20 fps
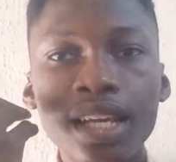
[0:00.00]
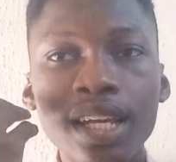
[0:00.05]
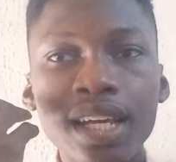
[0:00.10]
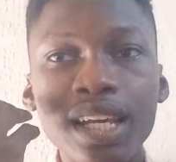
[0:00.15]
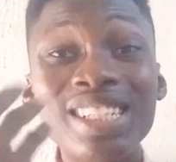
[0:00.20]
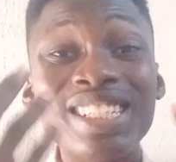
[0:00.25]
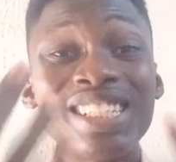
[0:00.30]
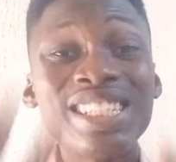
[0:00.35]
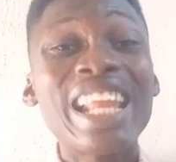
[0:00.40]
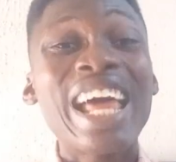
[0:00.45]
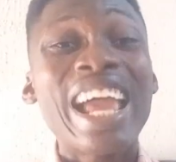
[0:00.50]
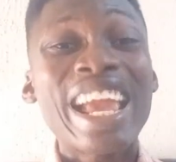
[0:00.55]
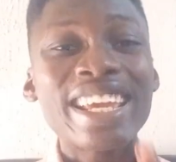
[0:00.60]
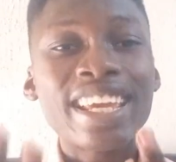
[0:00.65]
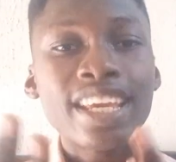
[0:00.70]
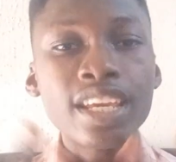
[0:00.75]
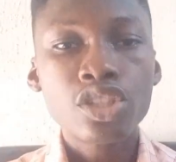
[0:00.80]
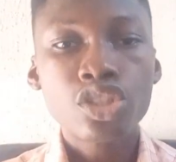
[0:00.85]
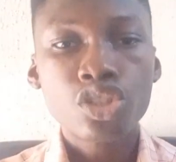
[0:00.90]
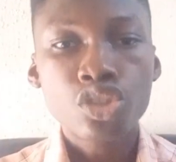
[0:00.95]
is like
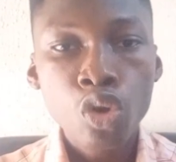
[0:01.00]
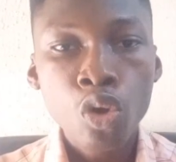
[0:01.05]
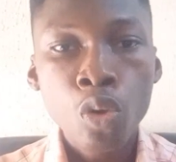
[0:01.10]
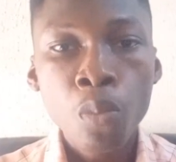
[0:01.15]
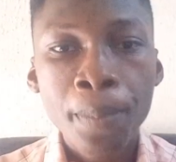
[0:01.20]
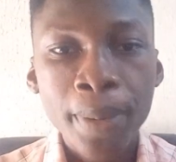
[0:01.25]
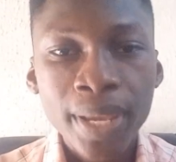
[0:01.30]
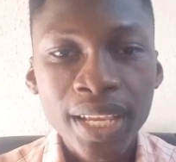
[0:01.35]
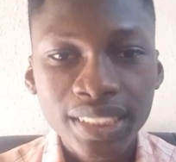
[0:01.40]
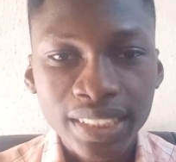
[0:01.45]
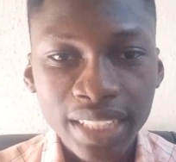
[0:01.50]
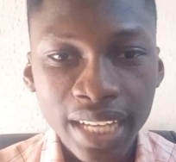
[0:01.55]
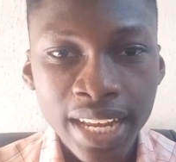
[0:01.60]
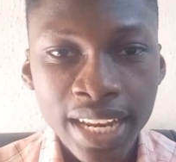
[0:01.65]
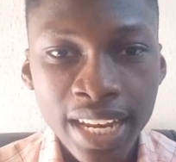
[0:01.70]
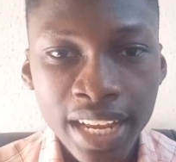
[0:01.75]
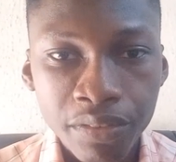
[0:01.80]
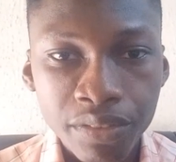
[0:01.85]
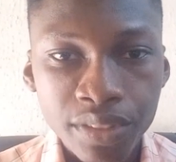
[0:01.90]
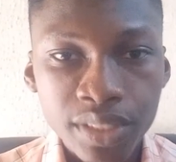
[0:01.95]
a soul-based
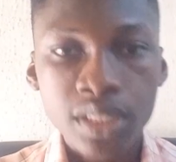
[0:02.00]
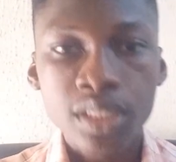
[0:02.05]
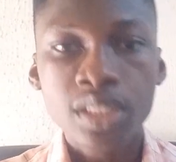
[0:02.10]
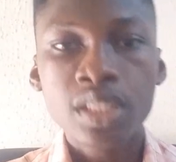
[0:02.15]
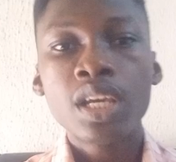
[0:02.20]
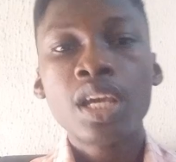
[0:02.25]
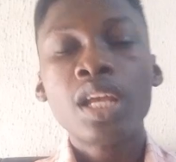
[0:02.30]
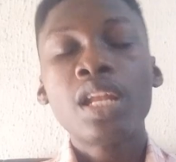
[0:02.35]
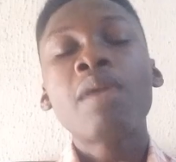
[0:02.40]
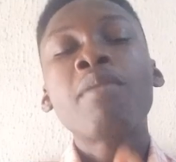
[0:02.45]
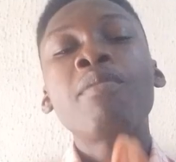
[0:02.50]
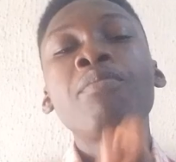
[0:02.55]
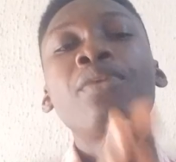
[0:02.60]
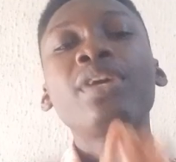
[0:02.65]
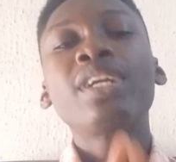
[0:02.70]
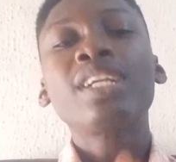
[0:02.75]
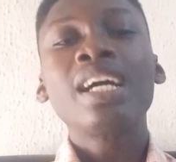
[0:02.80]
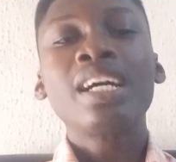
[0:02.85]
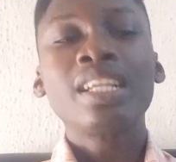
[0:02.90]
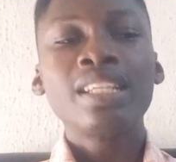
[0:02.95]
NFT. Let me
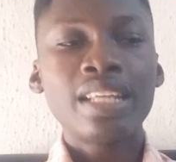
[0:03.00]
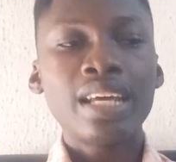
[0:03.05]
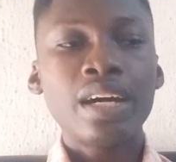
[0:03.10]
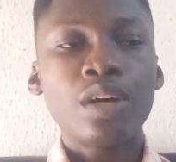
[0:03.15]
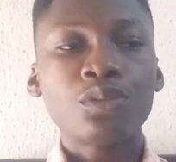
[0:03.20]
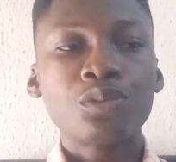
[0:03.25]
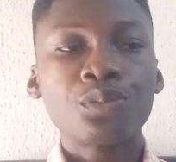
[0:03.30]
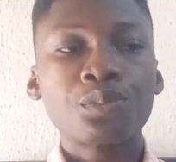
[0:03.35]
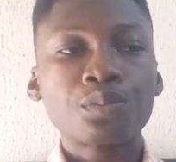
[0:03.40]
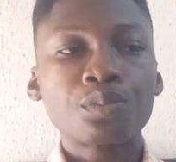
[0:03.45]
break that down.